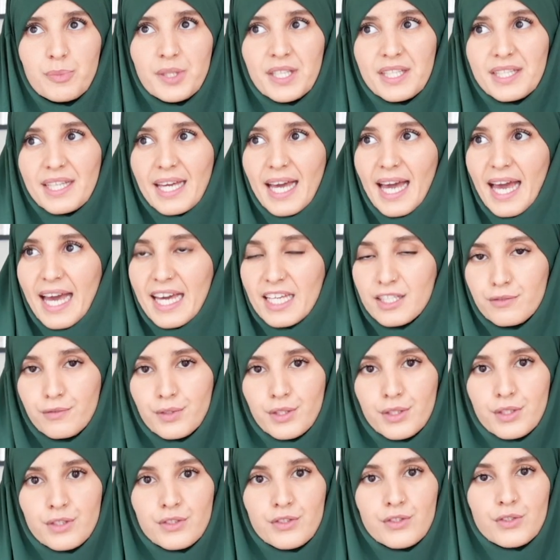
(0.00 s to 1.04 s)
being
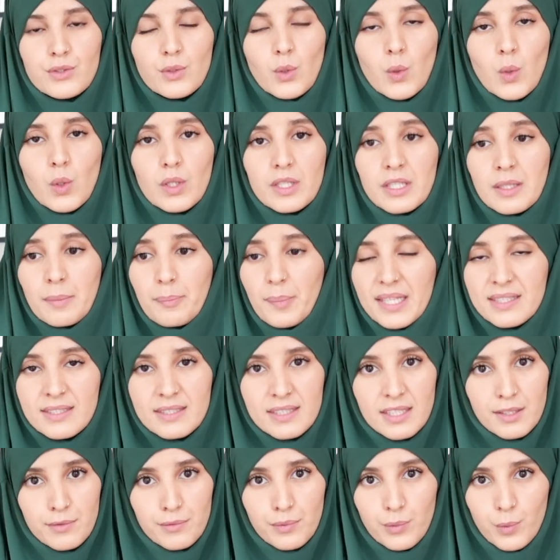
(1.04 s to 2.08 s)
envious or
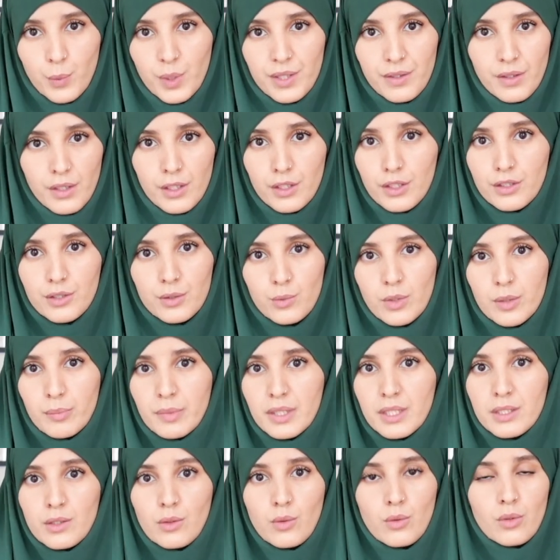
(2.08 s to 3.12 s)
competitive with another
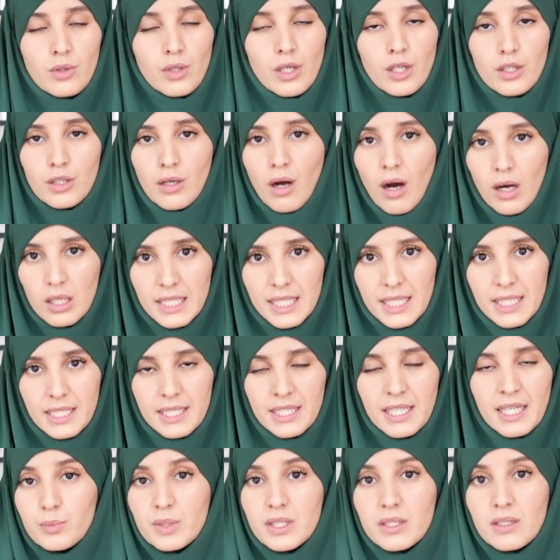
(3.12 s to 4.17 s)
woman or a
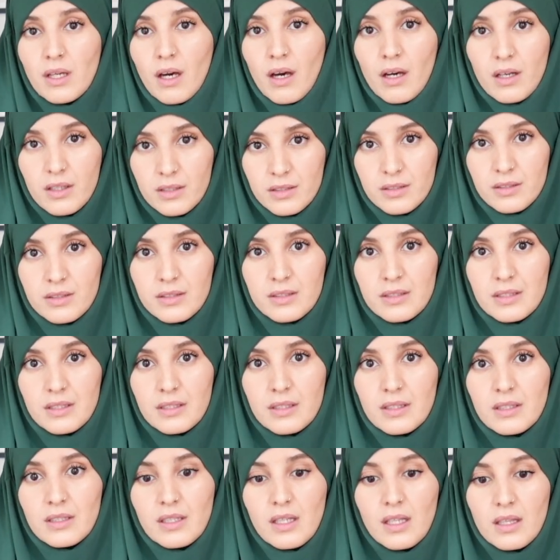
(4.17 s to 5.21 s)
colleague, because
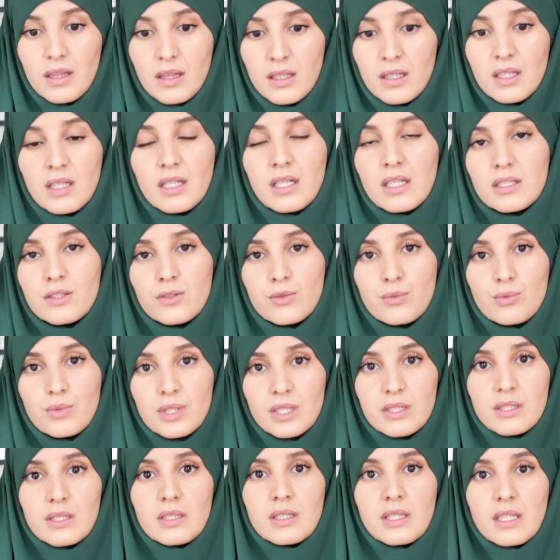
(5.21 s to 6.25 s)
Allah has
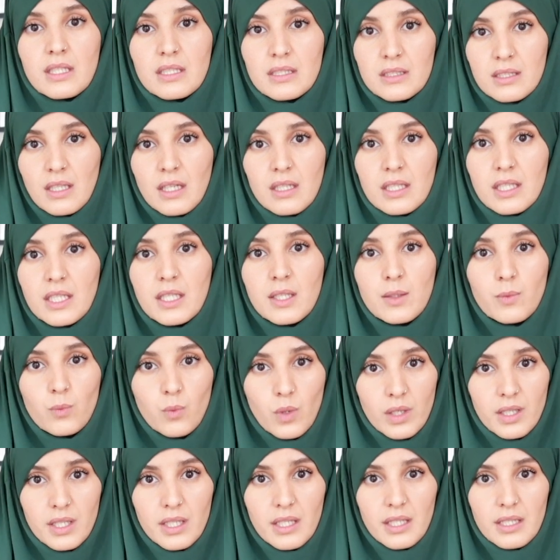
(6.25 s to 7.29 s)
written exactly
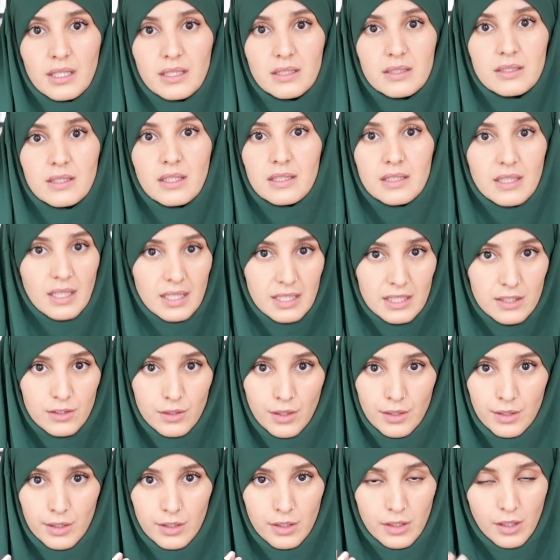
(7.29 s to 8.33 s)
what it is that is
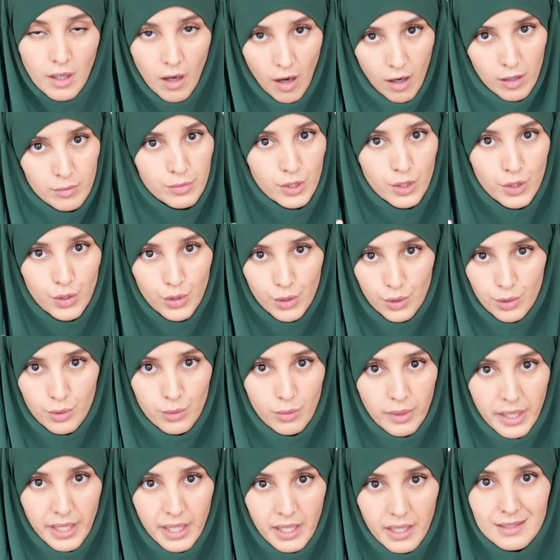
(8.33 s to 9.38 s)
going to come your
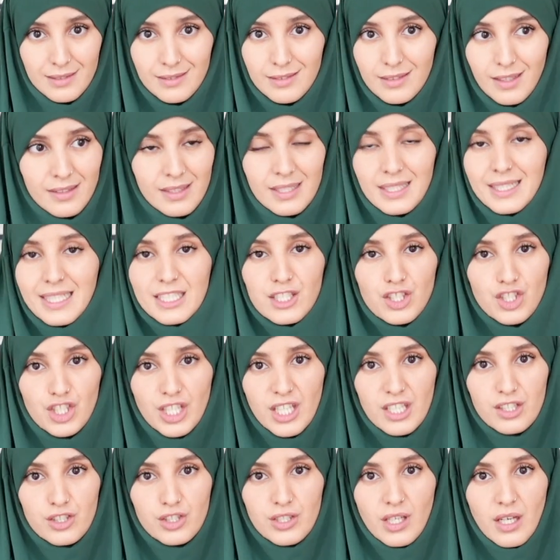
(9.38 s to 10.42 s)
way. Nothing can
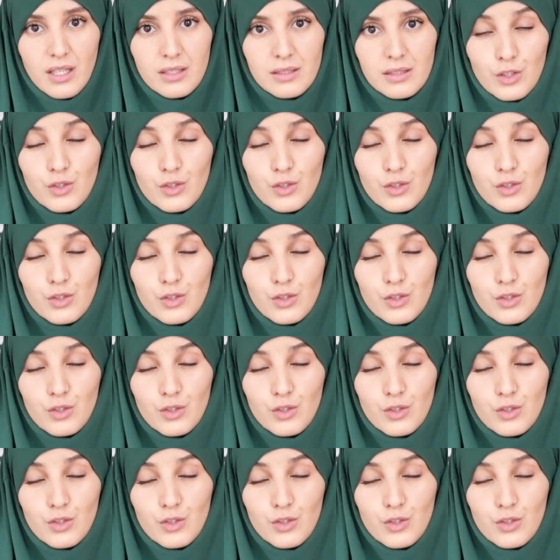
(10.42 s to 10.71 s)
change that.